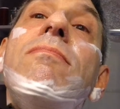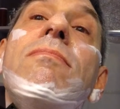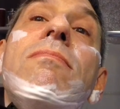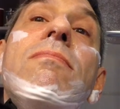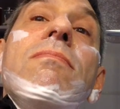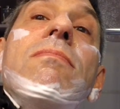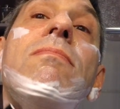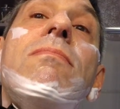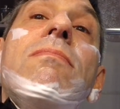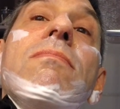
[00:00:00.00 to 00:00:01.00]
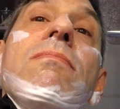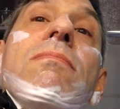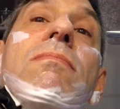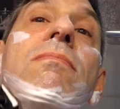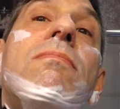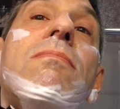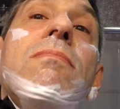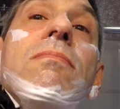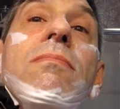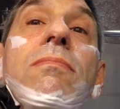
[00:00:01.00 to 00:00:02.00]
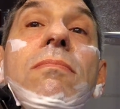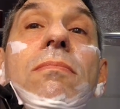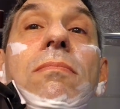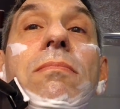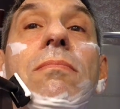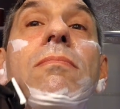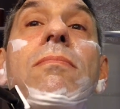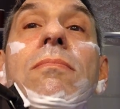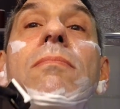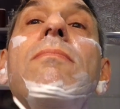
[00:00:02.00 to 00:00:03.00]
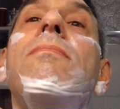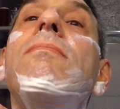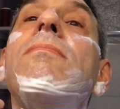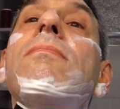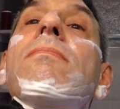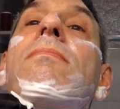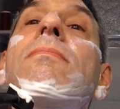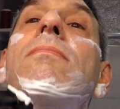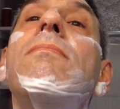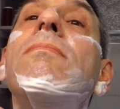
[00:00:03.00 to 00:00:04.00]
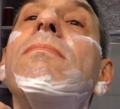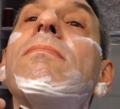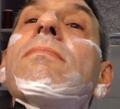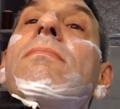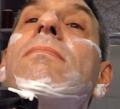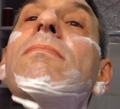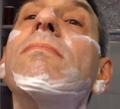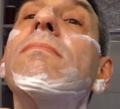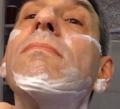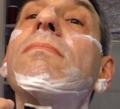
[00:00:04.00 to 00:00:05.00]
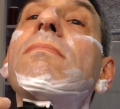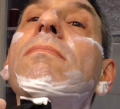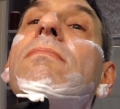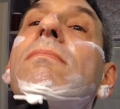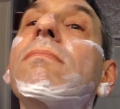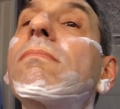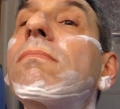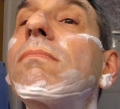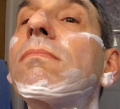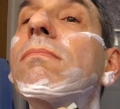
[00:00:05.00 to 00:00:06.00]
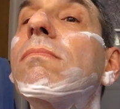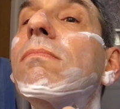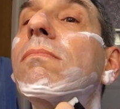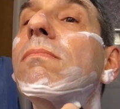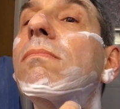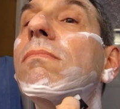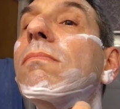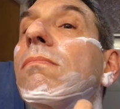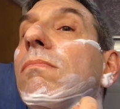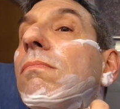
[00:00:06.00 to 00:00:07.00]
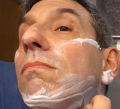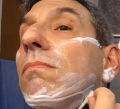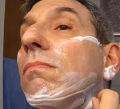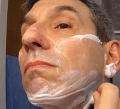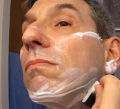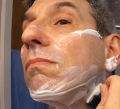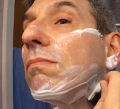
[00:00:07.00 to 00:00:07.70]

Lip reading: (silence)